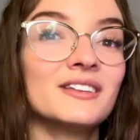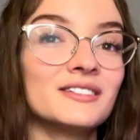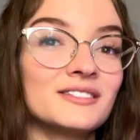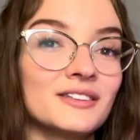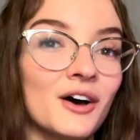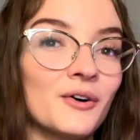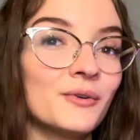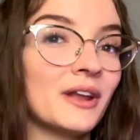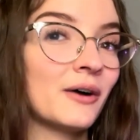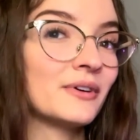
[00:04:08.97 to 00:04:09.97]
So
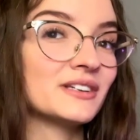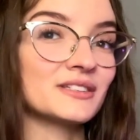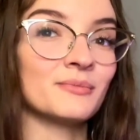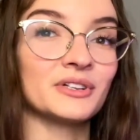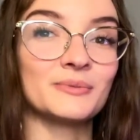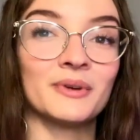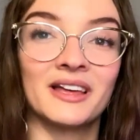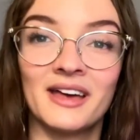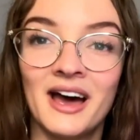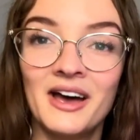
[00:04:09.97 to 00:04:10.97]
now we just multiply
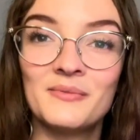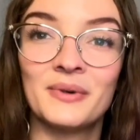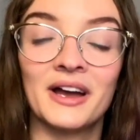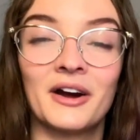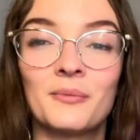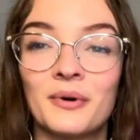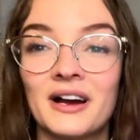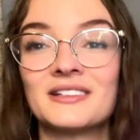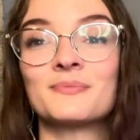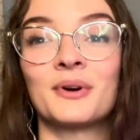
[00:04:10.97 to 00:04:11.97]
that by our
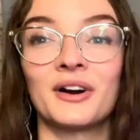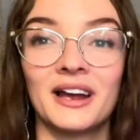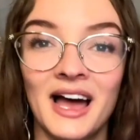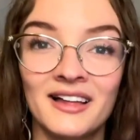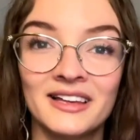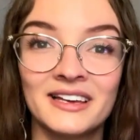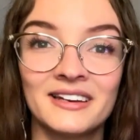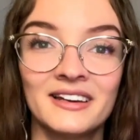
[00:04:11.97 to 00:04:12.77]
price per gallon.